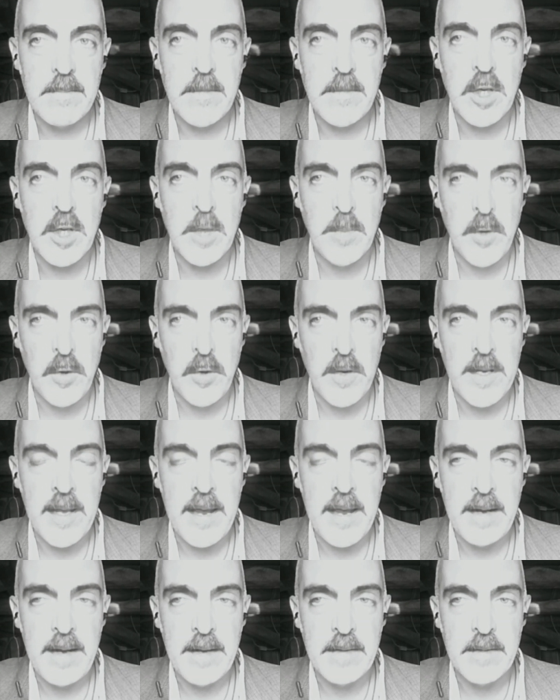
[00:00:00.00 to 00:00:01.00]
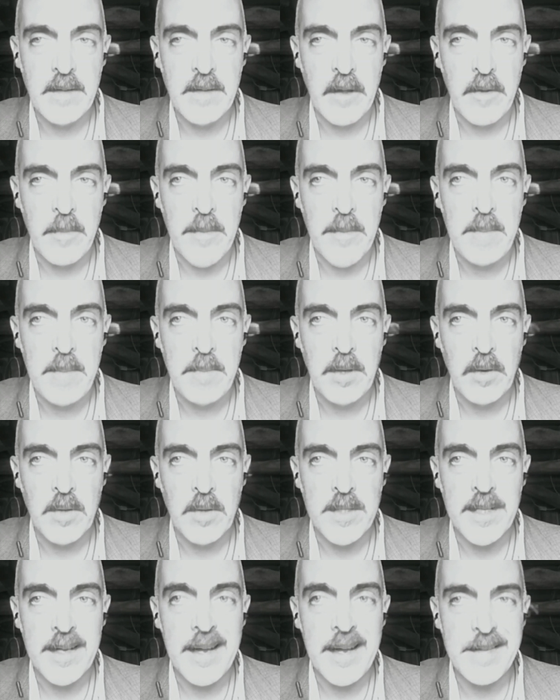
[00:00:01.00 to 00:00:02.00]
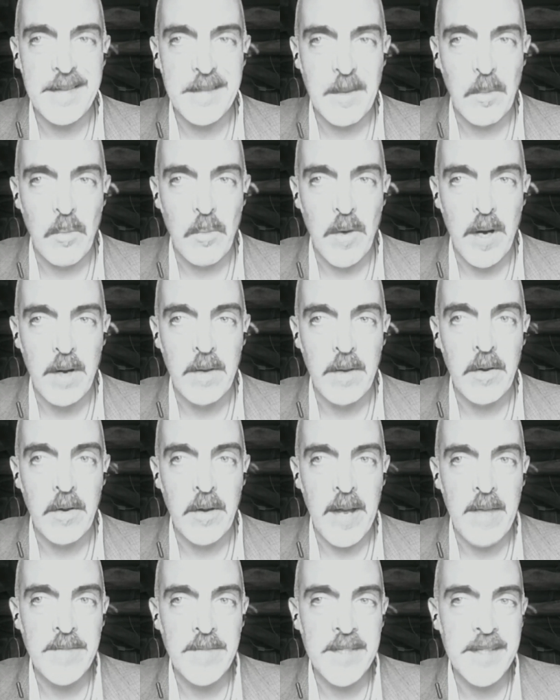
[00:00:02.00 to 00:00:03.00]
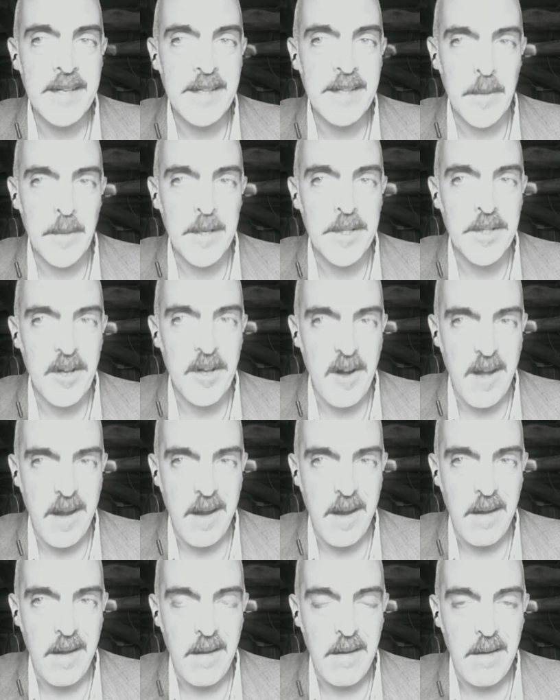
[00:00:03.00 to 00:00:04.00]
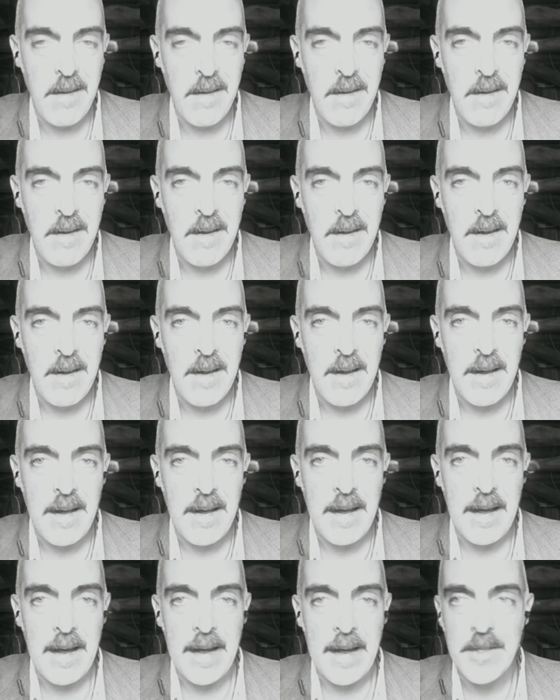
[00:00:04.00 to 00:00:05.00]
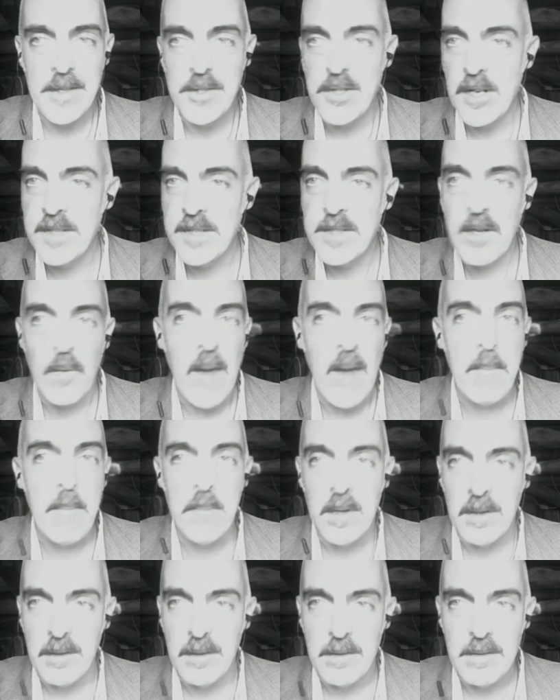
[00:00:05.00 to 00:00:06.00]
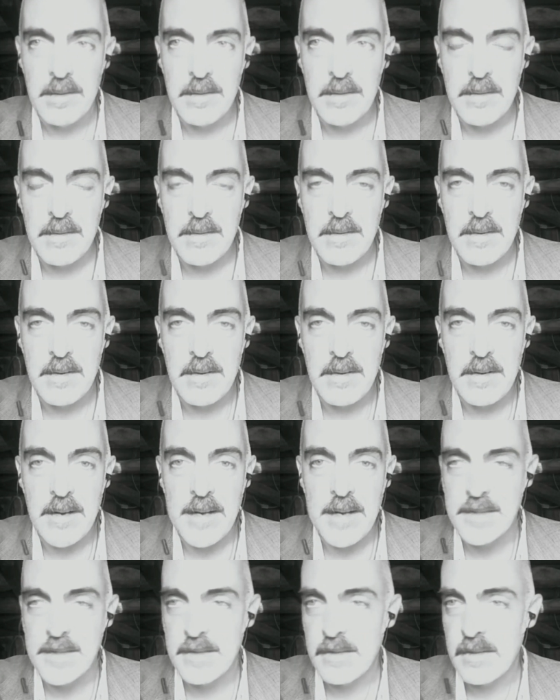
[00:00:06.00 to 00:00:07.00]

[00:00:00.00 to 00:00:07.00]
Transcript: communicate it to other people or to get somewhere, you're going to have to take them on a journey. And just a ramble it's